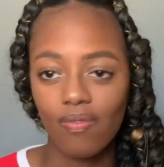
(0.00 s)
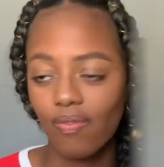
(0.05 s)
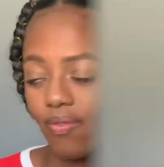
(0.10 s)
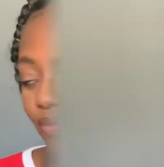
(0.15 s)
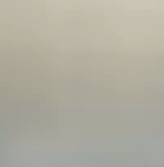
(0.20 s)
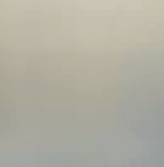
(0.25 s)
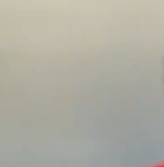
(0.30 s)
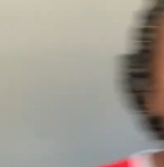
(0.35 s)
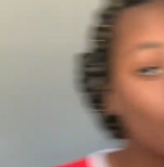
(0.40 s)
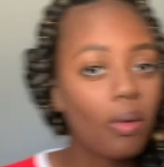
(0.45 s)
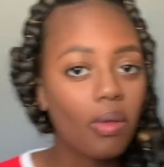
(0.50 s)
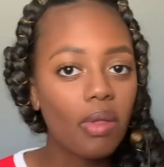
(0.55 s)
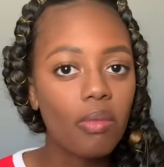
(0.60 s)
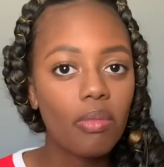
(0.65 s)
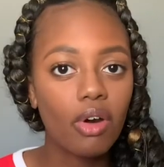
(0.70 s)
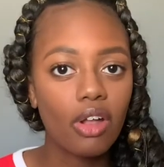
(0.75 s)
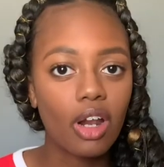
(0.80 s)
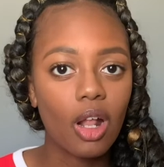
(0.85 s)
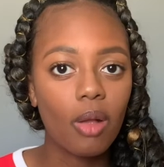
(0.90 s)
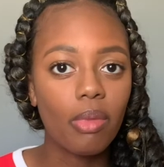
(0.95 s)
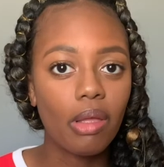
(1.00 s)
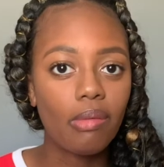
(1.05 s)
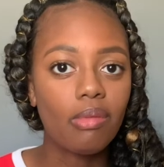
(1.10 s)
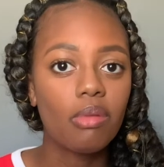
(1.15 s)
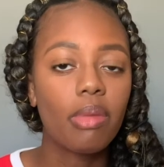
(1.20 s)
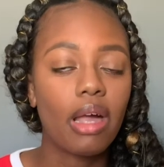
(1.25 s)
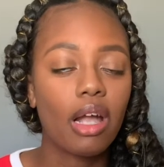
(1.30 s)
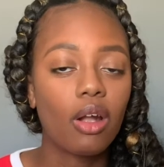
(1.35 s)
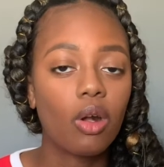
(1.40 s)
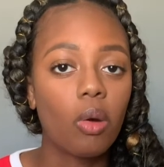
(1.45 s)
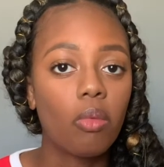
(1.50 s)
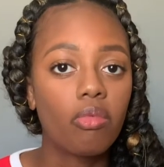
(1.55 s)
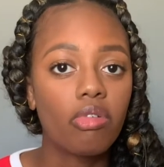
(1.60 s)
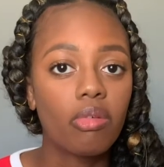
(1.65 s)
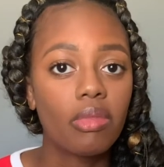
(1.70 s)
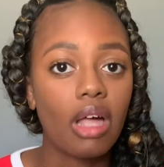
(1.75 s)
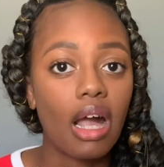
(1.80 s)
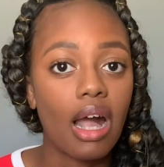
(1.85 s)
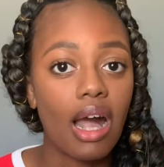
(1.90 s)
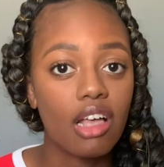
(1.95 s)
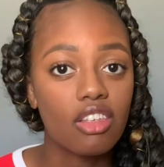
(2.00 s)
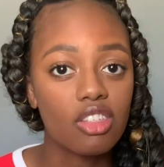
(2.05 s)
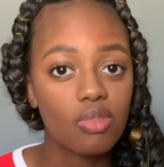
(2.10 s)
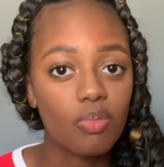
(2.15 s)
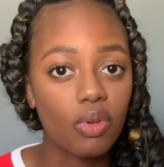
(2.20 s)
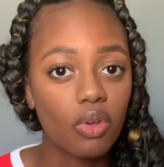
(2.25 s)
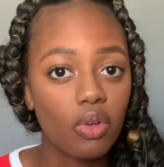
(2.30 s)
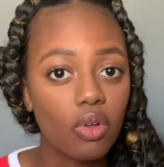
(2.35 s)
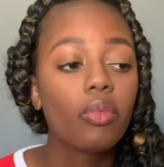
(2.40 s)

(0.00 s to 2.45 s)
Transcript: So when we brought our baby back home from the hospital,